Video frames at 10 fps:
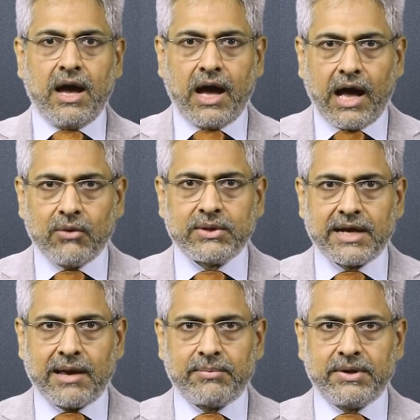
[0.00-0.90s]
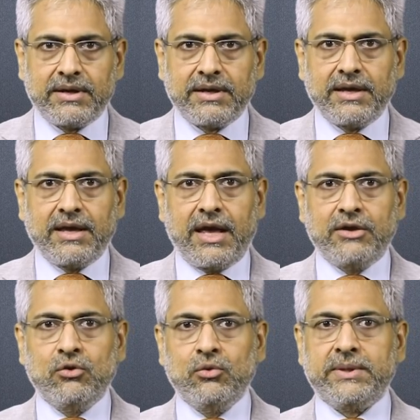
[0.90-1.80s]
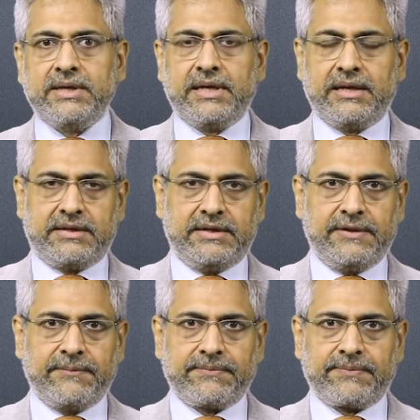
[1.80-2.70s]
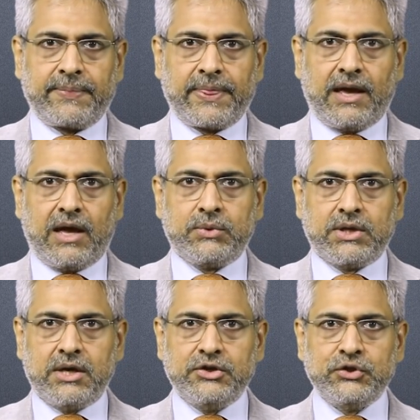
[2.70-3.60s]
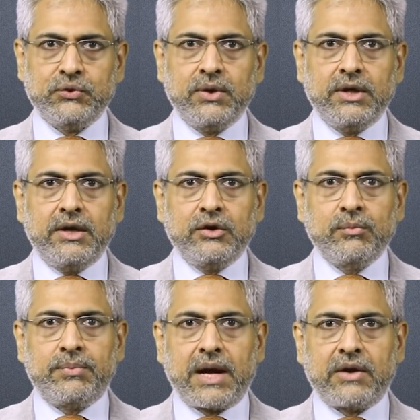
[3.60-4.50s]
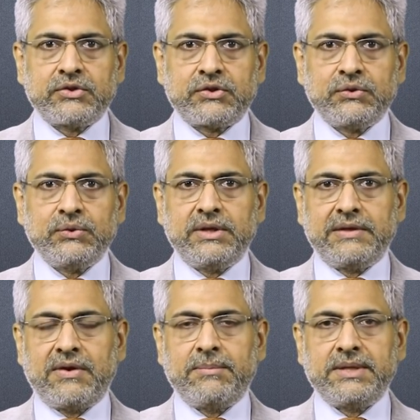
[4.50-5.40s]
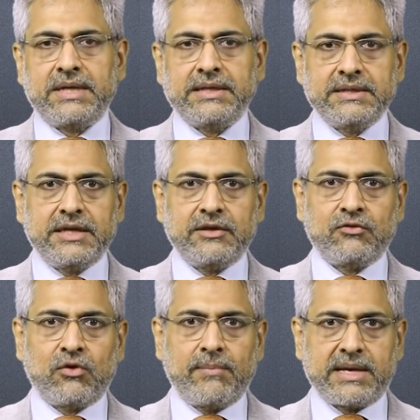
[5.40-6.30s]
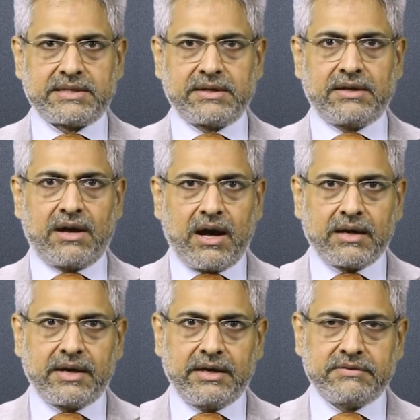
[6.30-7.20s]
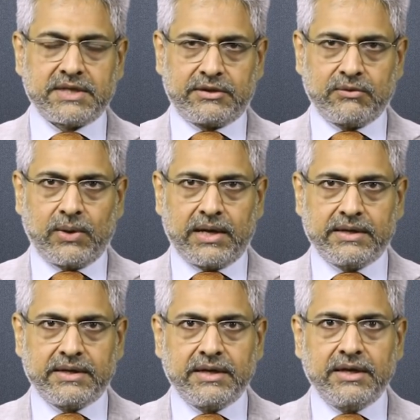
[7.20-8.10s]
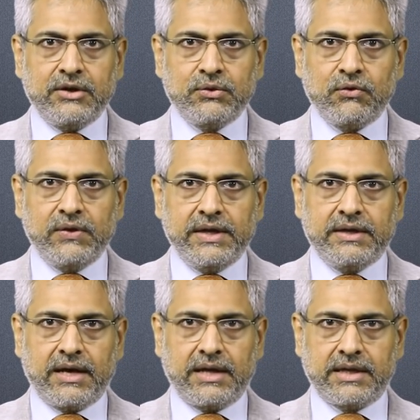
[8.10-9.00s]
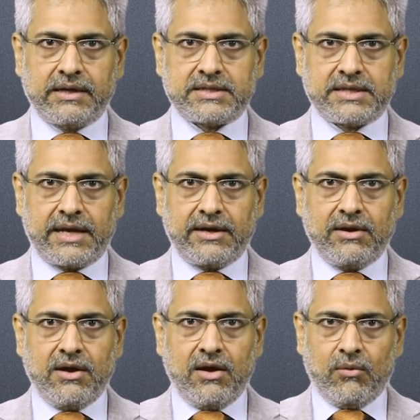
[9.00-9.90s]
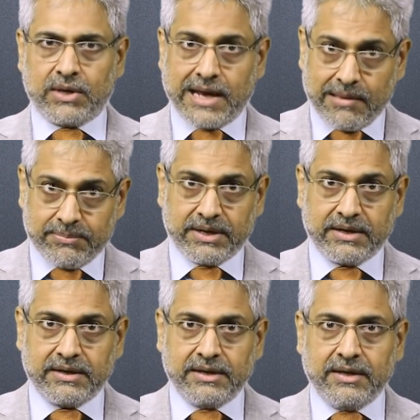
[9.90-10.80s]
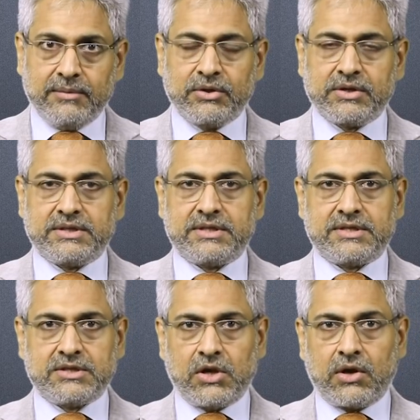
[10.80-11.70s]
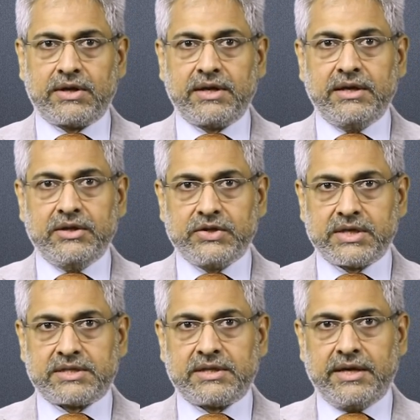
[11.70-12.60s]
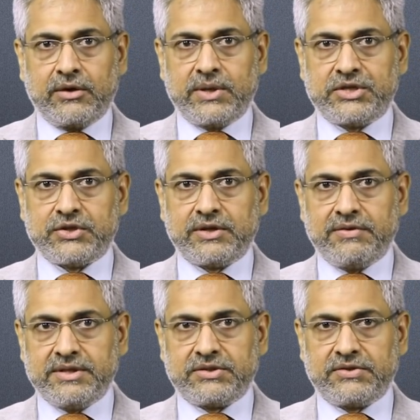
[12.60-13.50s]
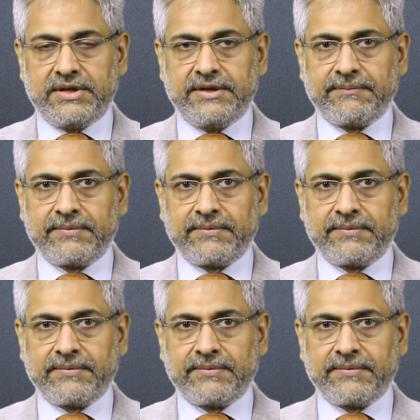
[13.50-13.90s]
how it happened and who were the guilty. I would urge you to browse through the November 1984 massacre archives at The Wire to read and understand what happened, because this is not just a question of history.